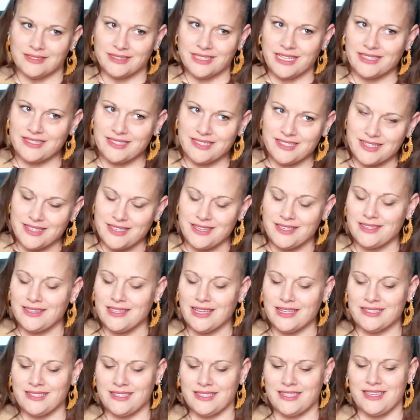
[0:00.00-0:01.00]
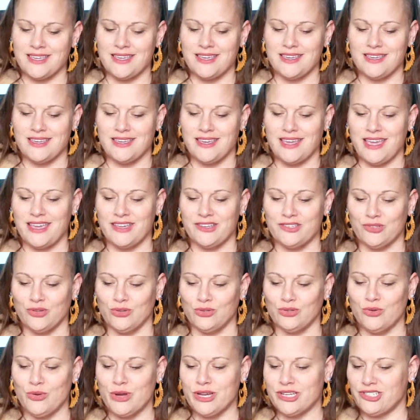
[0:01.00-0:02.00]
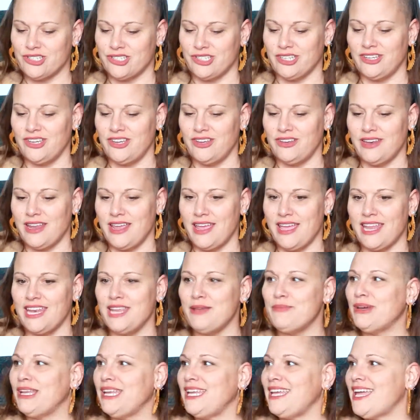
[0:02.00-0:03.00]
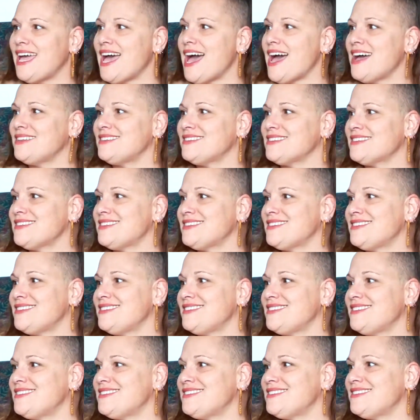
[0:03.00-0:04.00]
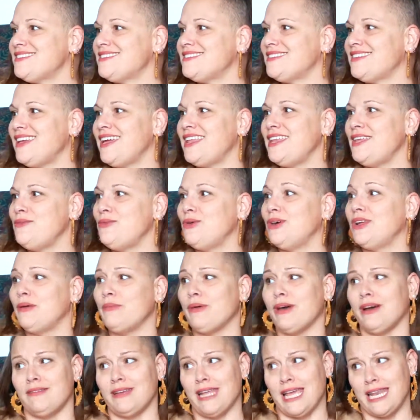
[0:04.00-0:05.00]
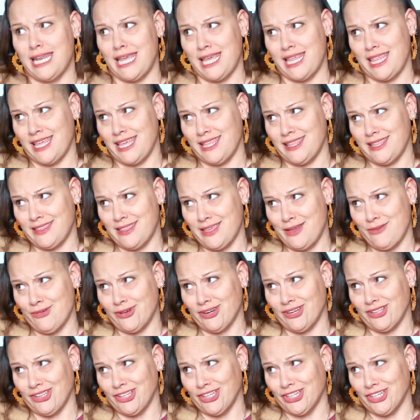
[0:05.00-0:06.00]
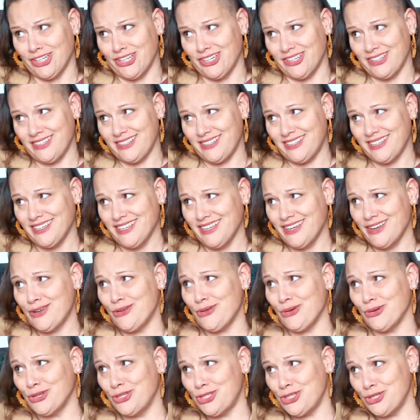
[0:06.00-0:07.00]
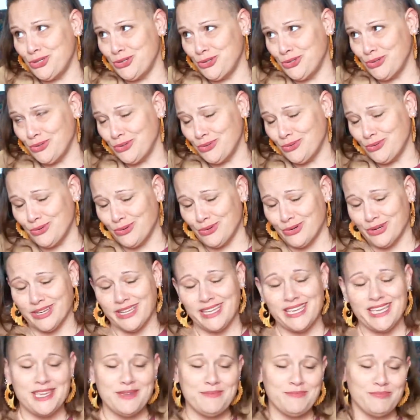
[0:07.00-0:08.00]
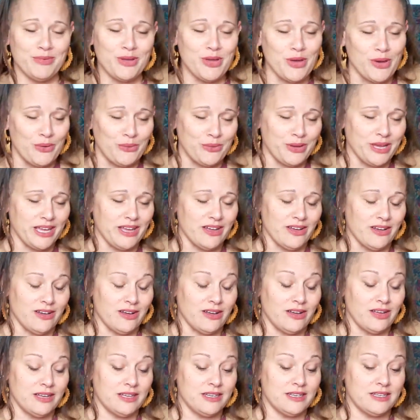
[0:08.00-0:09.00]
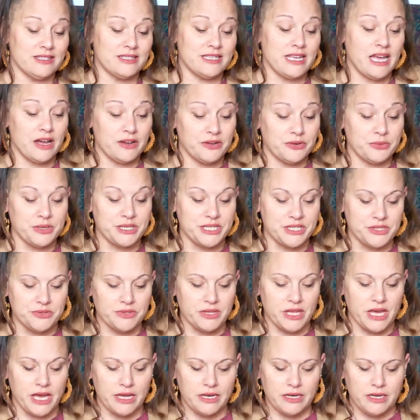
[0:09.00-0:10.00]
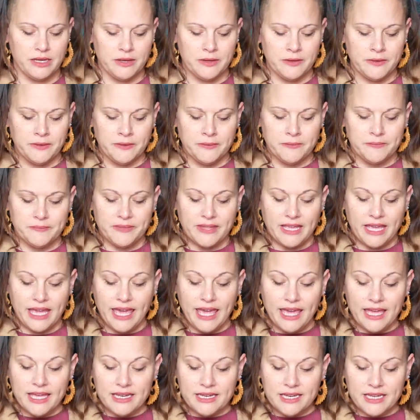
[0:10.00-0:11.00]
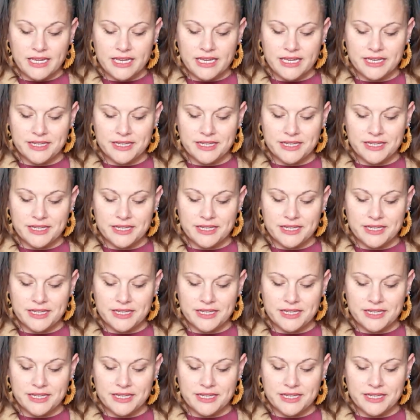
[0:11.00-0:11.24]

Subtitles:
That's the age-old question. Anybody asks anyone about anything that they want to learn or do or keep going on is how do we do that? And